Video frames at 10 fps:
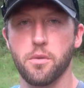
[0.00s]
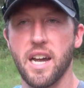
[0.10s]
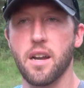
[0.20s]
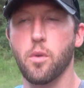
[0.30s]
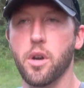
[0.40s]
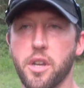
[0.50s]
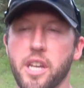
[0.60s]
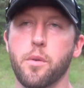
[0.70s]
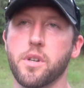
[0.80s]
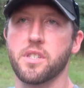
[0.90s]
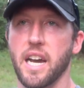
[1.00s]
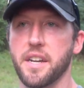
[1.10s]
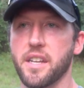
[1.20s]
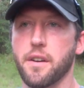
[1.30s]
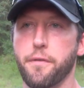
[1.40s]
around, what it did was
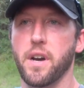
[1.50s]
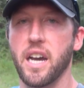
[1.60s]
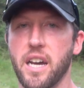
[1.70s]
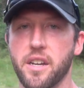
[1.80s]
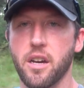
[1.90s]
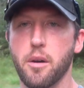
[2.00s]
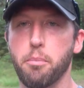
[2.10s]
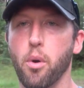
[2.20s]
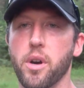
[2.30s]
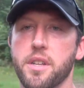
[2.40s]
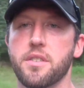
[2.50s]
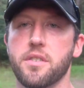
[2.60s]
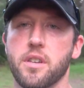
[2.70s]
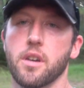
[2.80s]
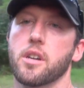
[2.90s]
identified
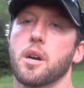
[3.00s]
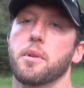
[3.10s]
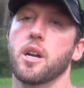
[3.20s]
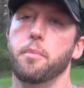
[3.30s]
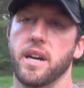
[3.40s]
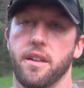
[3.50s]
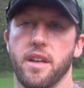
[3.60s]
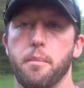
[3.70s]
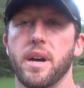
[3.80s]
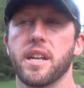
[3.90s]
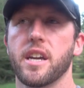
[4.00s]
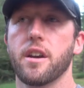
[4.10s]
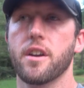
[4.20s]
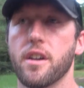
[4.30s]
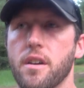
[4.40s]
points coming up out of that bedding
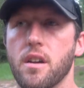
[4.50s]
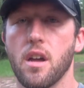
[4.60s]
area